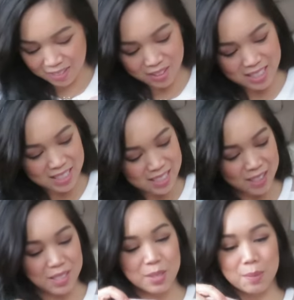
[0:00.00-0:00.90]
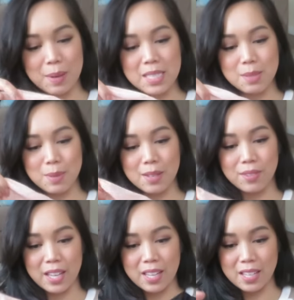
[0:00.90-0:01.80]
I love the detail. This reminds me
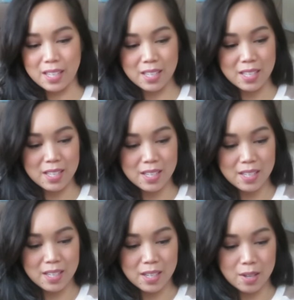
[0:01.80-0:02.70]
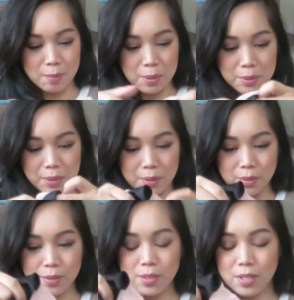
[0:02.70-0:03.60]
of like a
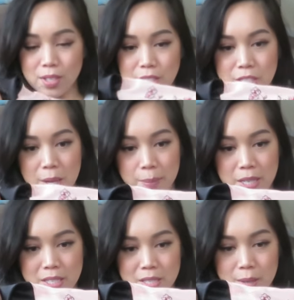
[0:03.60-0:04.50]
kimono, a Japanese